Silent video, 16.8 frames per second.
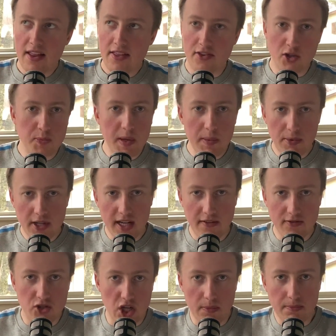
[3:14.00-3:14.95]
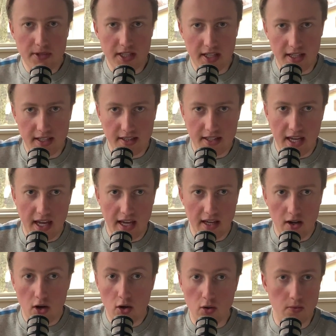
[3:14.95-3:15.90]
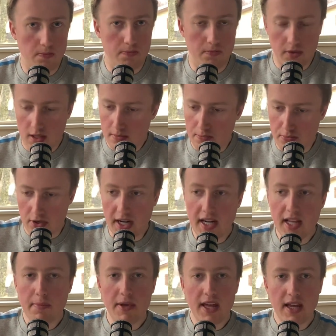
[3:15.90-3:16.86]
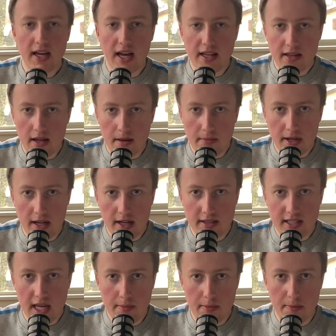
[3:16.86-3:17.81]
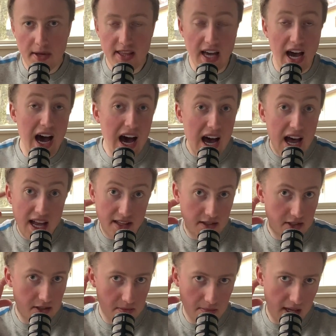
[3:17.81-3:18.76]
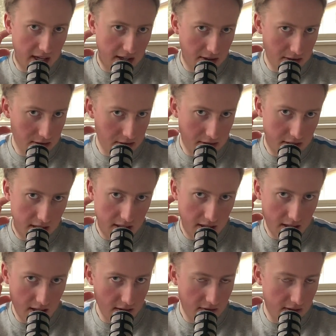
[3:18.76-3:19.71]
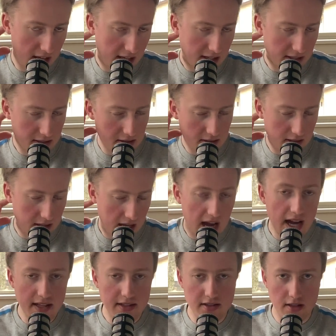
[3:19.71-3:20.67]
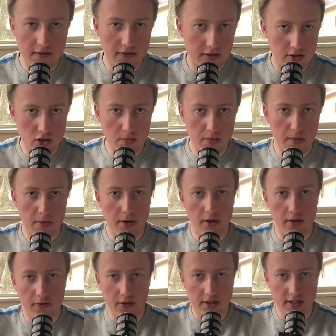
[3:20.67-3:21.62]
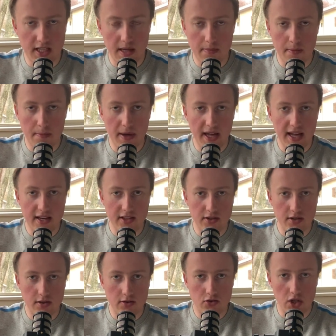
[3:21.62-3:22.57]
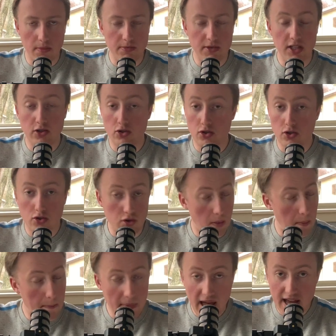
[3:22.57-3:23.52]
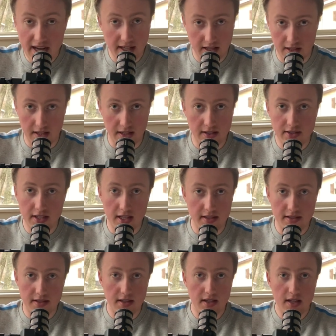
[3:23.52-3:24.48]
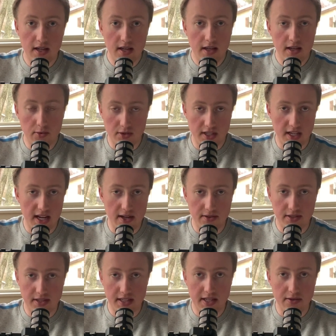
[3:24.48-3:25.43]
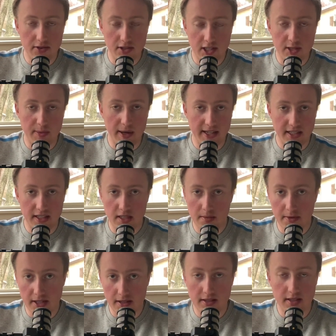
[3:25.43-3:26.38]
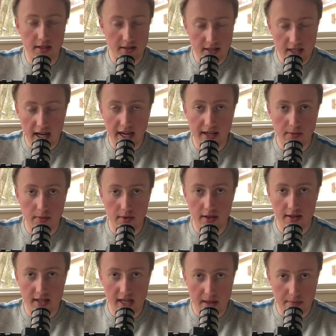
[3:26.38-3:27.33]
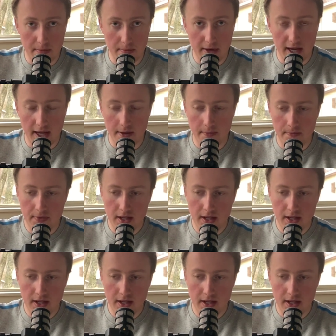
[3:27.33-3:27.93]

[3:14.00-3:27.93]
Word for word: there's people that have jumped to this saying, "Oh, Brady being on on Tampa Bay, the odds makers in, in Vegas, the odds of the Super Bowl for Tampa Bay has jumped dramatically since it was announced that he was expected to be to sign with Tampa Bay."